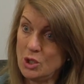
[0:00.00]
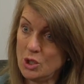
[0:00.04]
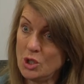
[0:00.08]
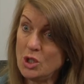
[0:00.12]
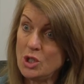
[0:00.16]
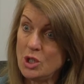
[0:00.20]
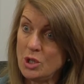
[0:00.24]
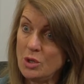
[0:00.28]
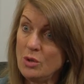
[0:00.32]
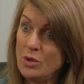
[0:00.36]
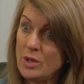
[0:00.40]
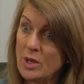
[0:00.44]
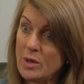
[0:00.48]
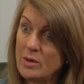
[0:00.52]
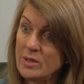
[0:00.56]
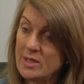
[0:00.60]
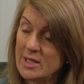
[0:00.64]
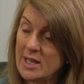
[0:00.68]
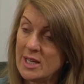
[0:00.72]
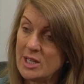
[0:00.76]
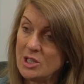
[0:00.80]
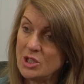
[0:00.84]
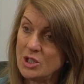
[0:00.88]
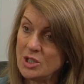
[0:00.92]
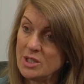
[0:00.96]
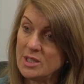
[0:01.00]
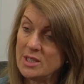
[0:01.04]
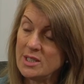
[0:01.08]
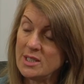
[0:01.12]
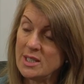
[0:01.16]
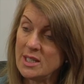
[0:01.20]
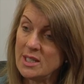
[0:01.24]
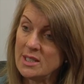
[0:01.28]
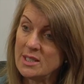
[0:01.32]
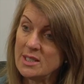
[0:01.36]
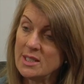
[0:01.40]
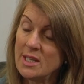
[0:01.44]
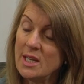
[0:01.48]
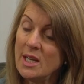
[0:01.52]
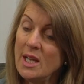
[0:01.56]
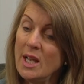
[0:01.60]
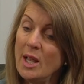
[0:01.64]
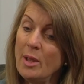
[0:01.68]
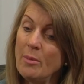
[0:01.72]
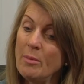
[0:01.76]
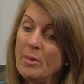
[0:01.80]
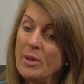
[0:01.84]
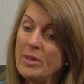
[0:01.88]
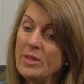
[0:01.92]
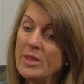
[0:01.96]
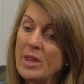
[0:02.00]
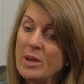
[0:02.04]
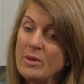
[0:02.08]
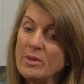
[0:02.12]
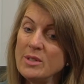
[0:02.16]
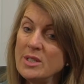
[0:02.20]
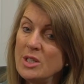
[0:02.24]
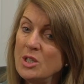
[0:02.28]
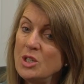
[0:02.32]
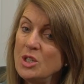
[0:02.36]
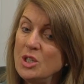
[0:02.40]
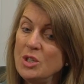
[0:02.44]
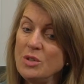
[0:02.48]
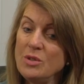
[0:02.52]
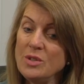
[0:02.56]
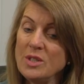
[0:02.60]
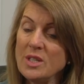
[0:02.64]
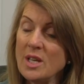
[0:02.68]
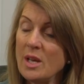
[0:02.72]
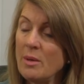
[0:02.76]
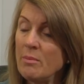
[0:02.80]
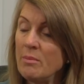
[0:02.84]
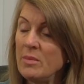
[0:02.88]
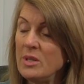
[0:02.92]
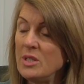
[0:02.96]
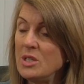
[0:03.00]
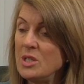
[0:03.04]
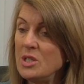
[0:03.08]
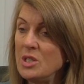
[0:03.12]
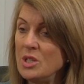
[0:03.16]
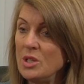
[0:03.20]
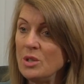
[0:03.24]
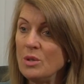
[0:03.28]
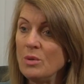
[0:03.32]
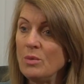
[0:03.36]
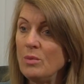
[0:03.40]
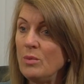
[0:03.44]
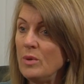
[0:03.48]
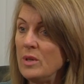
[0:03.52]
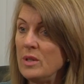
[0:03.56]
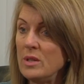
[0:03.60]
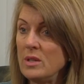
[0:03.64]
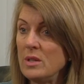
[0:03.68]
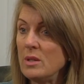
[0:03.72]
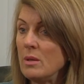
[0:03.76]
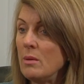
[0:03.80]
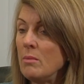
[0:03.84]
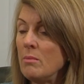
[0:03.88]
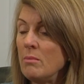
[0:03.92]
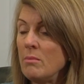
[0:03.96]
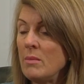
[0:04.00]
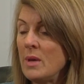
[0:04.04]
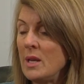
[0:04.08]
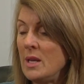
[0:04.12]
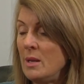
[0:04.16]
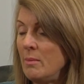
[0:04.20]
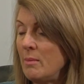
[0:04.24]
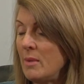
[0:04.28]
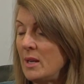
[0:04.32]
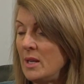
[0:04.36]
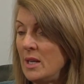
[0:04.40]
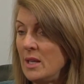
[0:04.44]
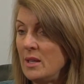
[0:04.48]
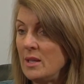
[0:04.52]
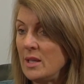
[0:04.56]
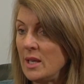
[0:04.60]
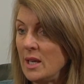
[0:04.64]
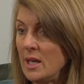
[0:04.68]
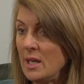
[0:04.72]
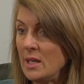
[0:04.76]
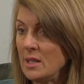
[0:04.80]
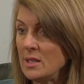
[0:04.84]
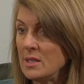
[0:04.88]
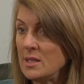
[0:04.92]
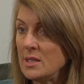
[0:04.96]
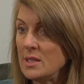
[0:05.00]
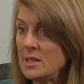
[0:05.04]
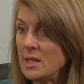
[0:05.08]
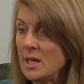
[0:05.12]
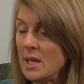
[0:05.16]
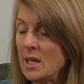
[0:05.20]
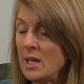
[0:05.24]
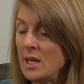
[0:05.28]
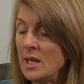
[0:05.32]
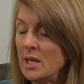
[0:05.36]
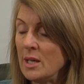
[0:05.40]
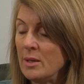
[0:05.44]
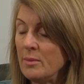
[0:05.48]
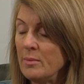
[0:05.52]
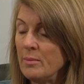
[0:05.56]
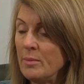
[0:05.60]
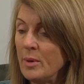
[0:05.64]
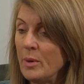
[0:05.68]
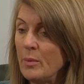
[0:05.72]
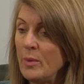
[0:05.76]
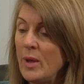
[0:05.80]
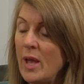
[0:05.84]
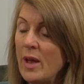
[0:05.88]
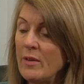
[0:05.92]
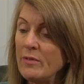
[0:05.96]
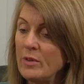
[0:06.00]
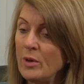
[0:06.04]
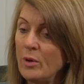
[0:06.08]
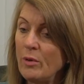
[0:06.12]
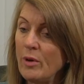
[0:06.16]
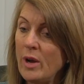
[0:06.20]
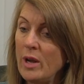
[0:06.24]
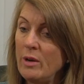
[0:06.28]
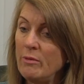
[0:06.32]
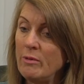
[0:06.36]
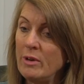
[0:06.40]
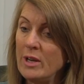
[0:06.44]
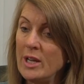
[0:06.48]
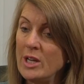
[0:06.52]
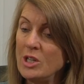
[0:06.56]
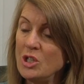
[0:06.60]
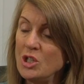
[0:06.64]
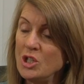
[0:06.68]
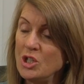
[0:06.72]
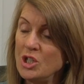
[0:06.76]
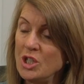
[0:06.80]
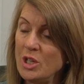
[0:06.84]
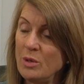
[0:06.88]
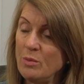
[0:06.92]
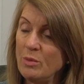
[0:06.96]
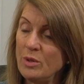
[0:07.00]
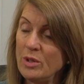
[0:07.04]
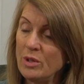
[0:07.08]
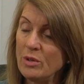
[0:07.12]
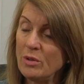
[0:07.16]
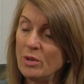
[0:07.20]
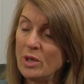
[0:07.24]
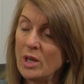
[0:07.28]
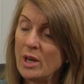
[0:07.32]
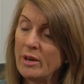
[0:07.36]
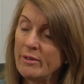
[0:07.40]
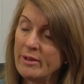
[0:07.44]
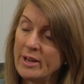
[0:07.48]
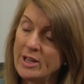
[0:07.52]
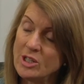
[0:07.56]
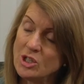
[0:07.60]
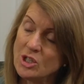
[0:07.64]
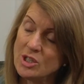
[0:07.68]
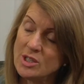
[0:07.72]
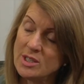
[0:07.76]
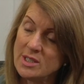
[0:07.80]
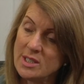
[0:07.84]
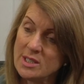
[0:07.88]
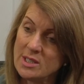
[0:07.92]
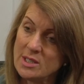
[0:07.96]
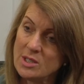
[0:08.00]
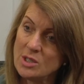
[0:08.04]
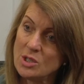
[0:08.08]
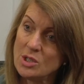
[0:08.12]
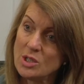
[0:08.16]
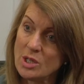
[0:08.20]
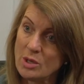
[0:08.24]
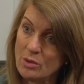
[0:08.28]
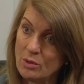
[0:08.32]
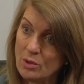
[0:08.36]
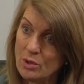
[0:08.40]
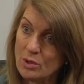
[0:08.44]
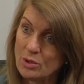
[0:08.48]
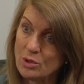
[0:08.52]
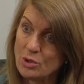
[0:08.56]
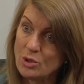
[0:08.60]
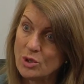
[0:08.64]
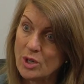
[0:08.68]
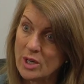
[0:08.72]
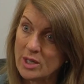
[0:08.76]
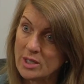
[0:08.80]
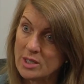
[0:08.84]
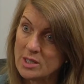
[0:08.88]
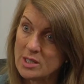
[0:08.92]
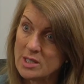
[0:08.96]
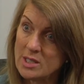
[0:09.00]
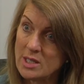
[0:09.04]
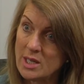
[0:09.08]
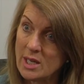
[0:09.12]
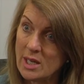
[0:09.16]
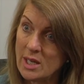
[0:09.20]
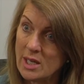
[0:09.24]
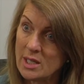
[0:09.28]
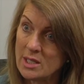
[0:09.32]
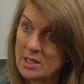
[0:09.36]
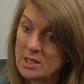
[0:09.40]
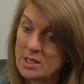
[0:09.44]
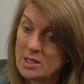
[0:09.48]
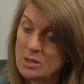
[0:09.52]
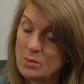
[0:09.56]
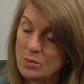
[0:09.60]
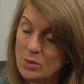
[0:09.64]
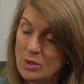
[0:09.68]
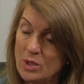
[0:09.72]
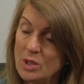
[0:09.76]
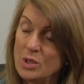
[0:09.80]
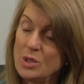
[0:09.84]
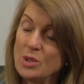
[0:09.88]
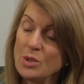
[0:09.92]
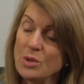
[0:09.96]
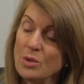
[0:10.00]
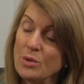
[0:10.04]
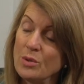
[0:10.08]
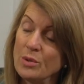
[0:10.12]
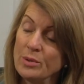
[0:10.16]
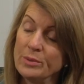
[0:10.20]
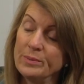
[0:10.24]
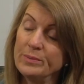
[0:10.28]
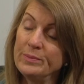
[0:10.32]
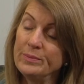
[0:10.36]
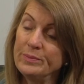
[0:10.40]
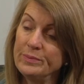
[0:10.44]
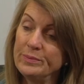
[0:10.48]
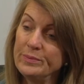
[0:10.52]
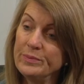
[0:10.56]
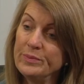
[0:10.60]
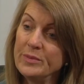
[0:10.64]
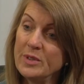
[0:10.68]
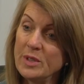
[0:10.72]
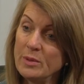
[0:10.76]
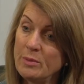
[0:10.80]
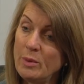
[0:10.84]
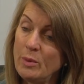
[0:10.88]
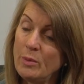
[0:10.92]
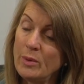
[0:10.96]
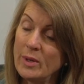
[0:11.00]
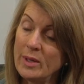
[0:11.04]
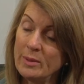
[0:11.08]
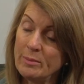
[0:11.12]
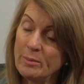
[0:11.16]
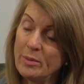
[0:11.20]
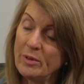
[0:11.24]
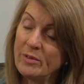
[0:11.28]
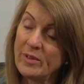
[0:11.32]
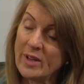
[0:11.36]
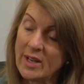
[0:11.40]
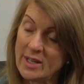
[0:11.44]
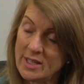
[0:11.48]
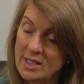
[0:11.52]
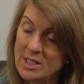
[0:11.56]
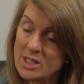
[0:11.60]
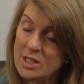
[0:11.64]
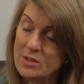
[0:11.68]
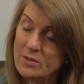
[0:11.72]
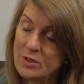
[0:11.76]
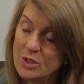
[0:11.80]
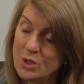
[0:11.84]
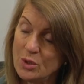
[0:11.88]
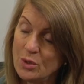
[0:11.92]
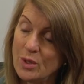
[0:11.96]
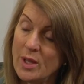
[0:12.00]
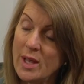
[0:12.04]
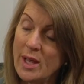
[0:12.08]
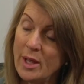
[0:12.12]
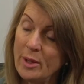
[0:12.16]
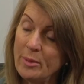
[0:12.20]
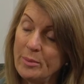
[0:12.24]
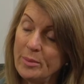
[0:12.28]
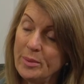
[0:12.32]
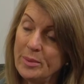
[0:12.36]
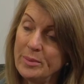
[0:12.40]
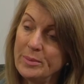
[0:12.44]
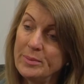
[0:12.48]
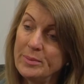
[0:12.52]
to those agencies but those issues can be to deal with many many things um, but we have a great relationship with all our agencies in Stoke-on-Trent and with the school so we will provide individual help.